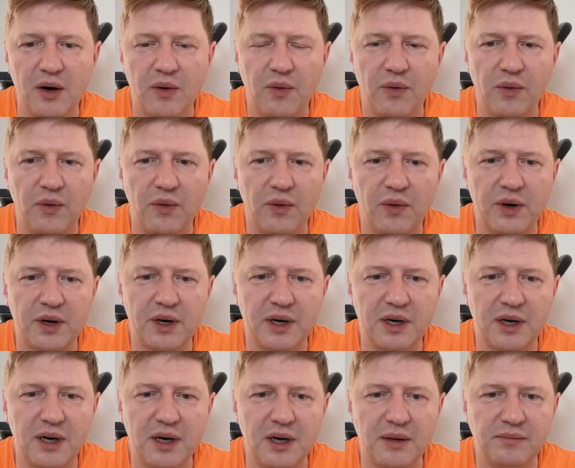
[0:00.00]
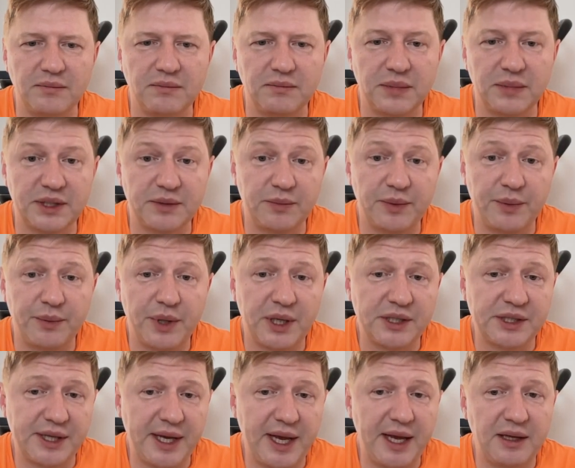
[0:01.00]
or uh, but we, we are
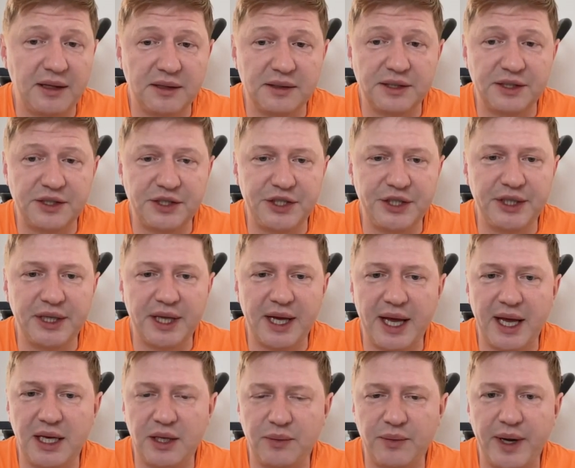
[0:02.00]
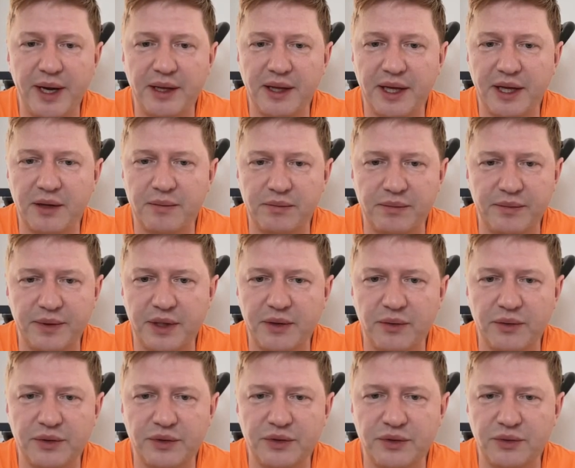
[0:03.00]
saying still anyway like we're
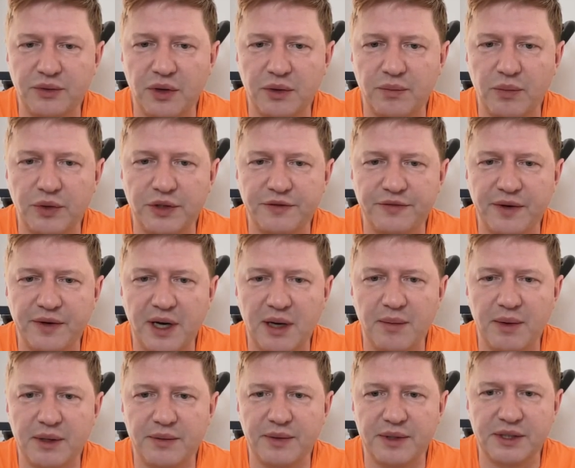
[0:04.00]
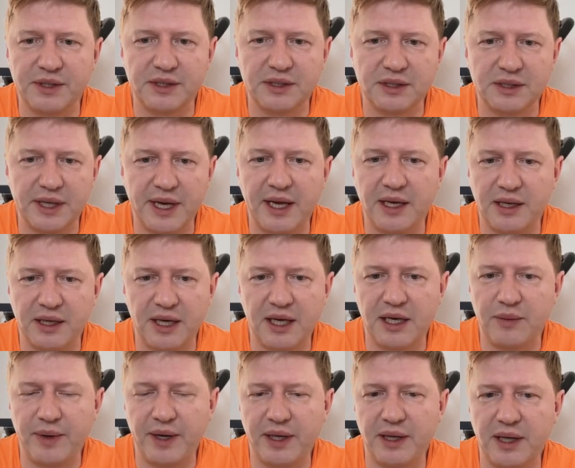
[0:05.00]
going do not modify but we are saying
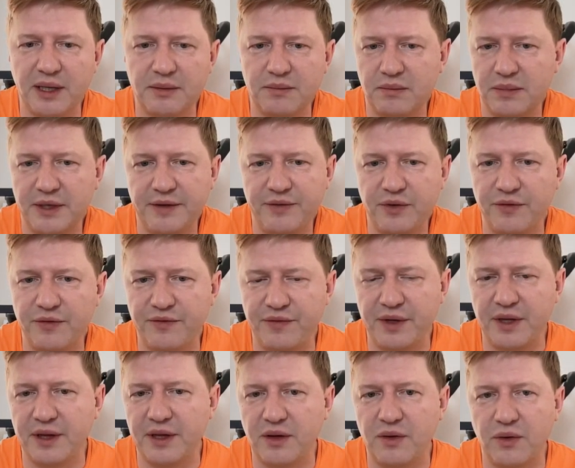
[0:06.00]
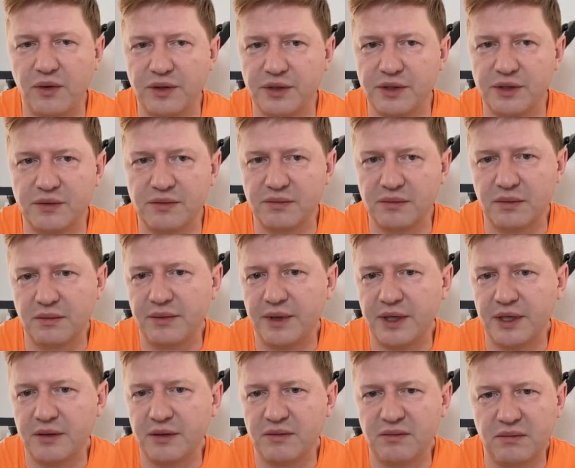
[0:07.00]
anyway that if you feel the code is
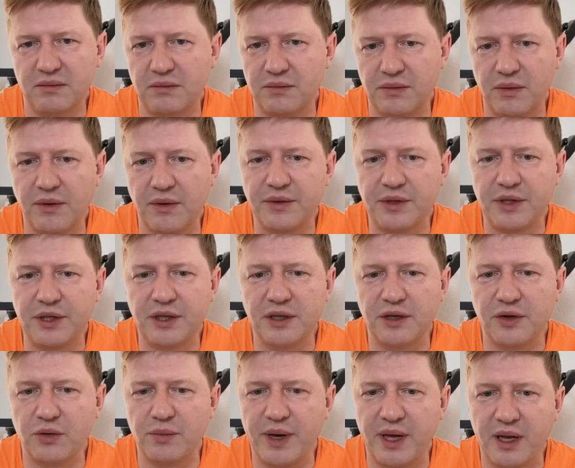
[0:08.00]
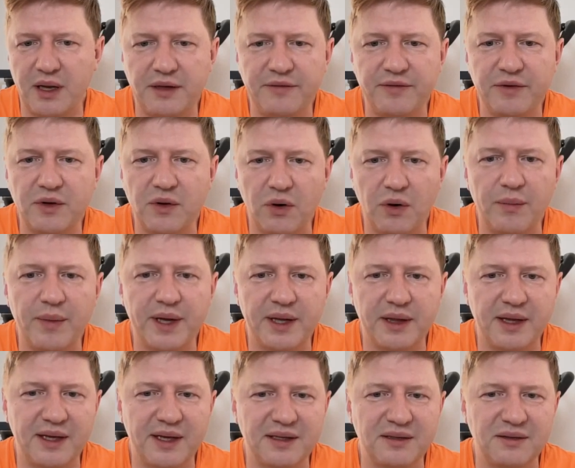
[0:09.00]
really wrong here you may leave a
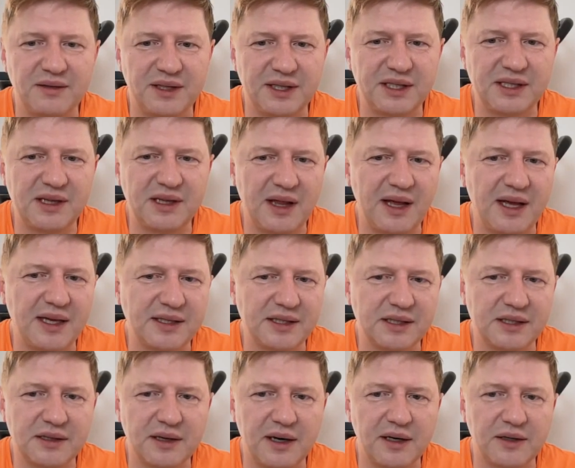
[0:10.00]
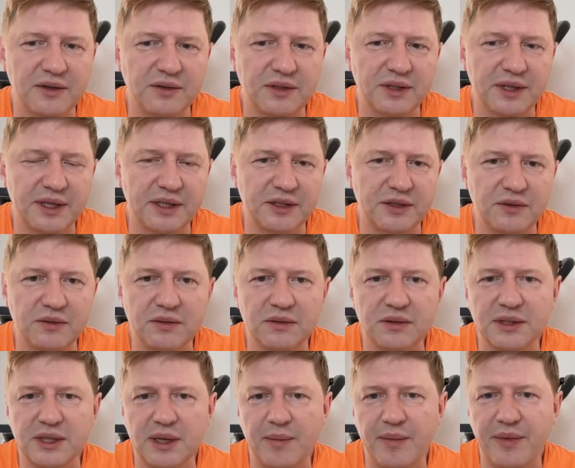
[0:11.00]
comment that this class is hard to test due to
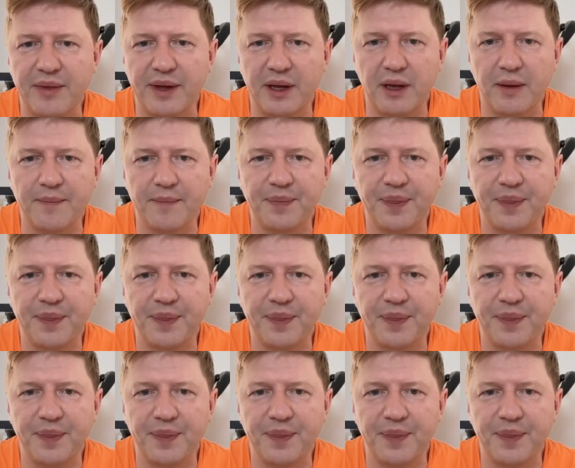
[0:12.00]
something